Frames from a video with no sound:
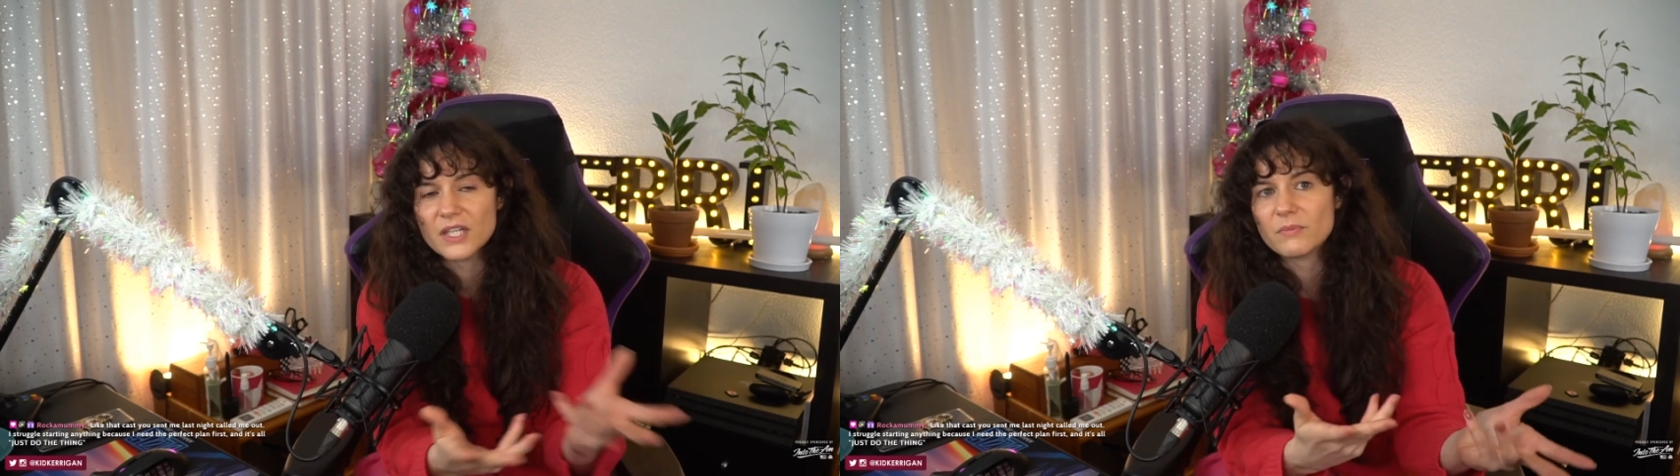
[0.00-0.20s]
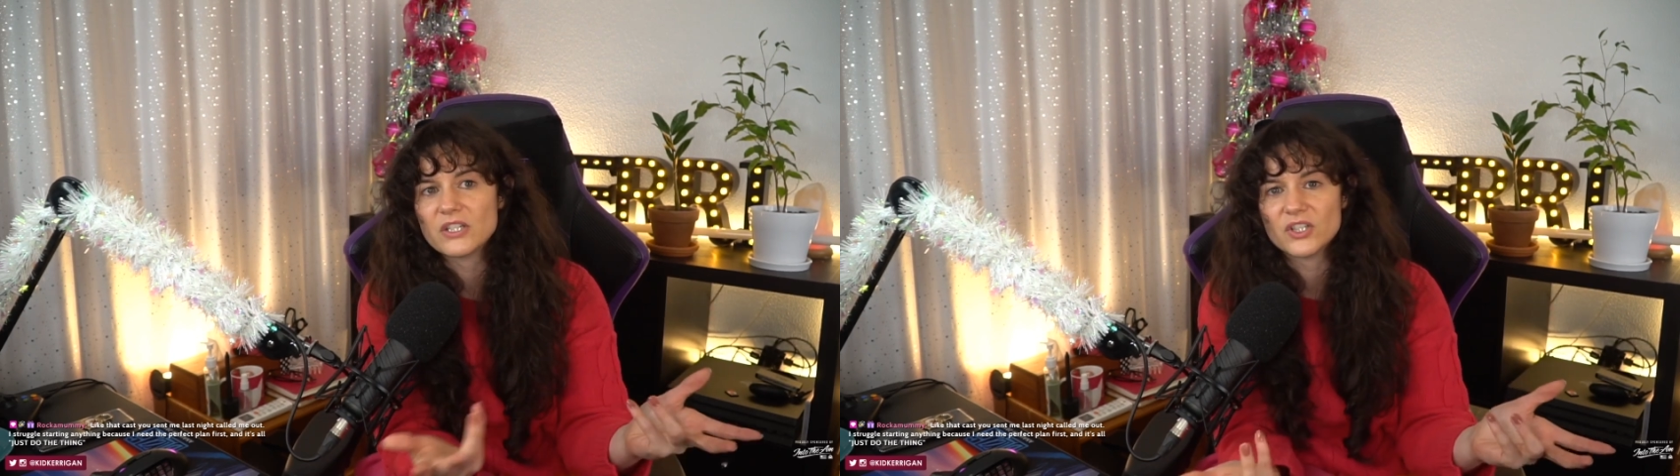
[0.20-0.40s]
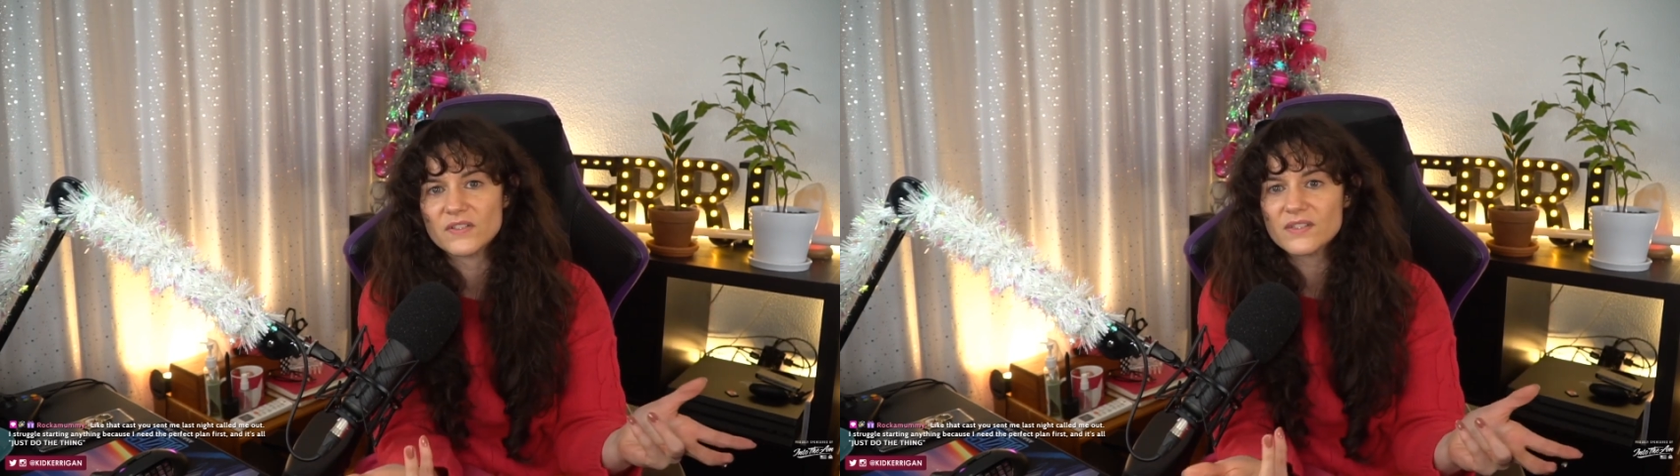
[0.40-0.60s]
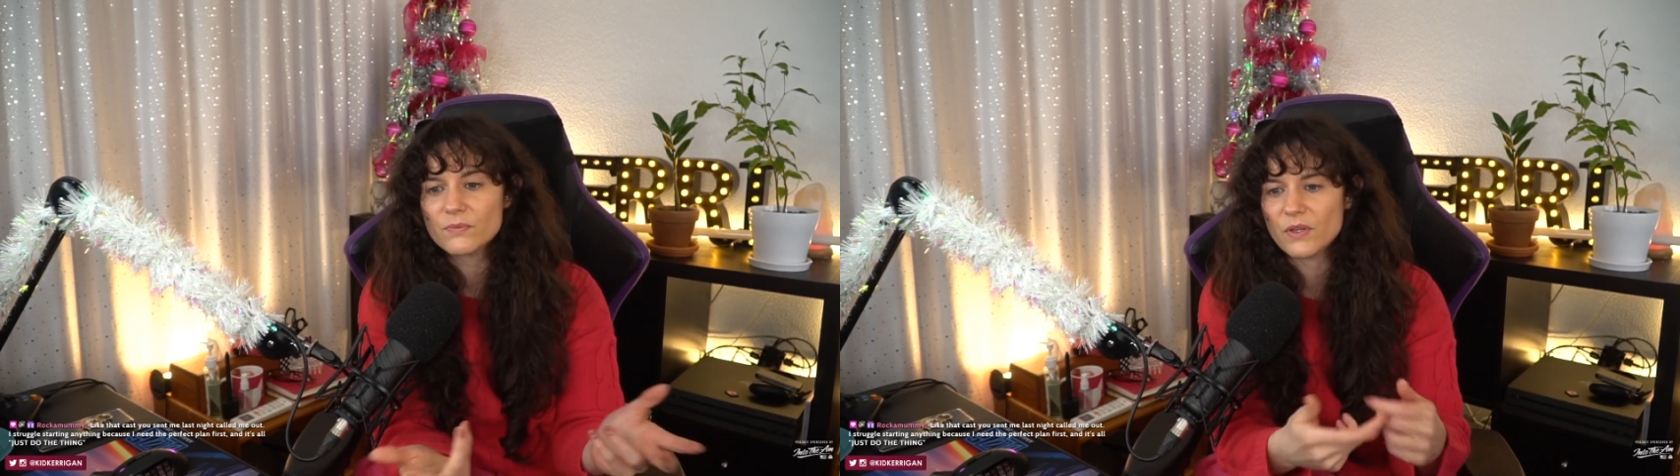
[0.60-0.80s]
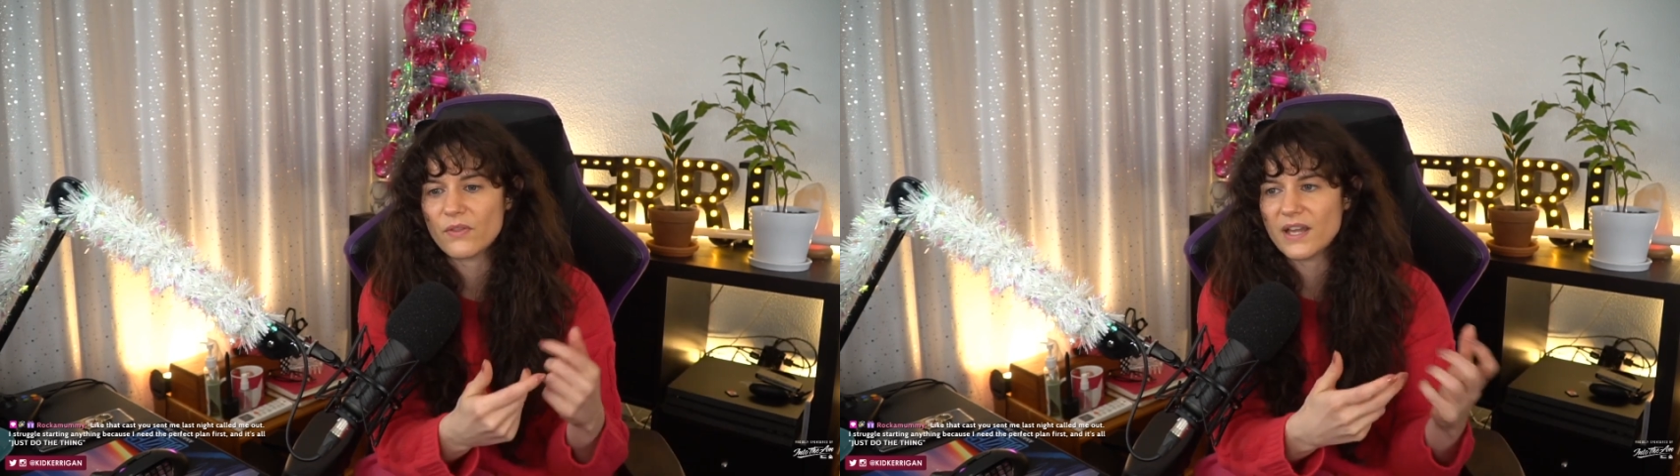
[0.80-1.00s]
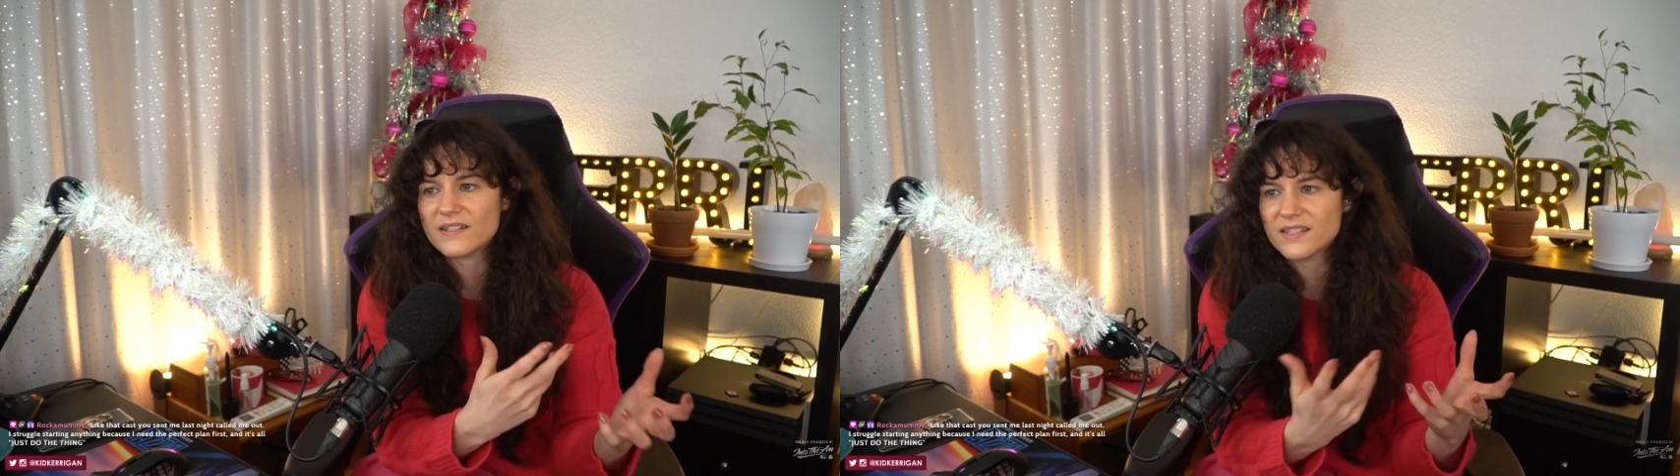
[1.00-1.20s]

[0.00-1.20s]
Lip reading: images with that